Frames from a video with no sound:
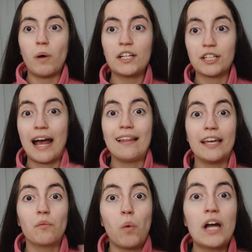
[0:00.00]
watch it. I
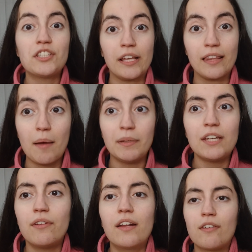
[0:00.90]
like watching them,
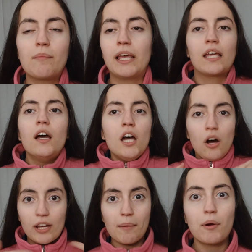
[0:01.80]
even if I'm like,
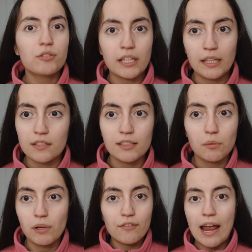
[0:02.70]
okay, I'm posting this. Like,
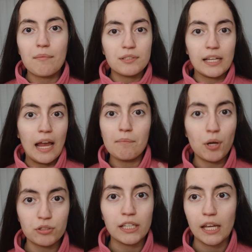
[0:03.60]
whatever happens, like, I'm
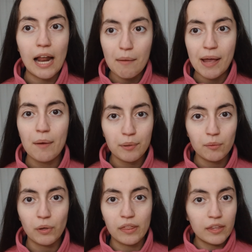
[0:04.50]
posting it. I'm happy
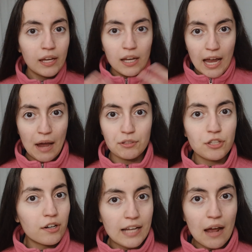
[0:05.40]
with how it
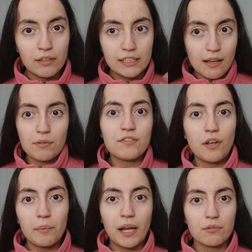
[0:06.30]
turned out. Like, as I was
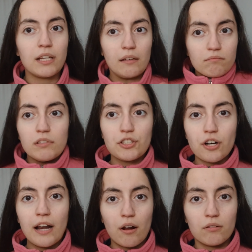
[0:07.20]
filming, I was like, this
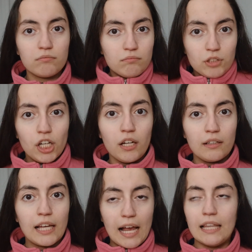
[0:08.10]
turned out good.
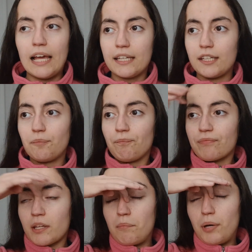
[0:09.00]
Like, I like it.
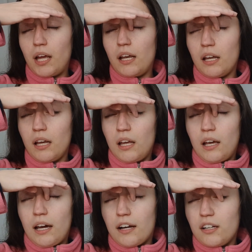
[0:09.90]
But
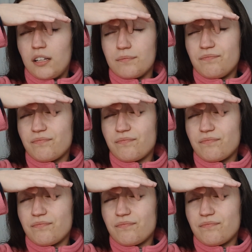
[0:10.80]
I don't know.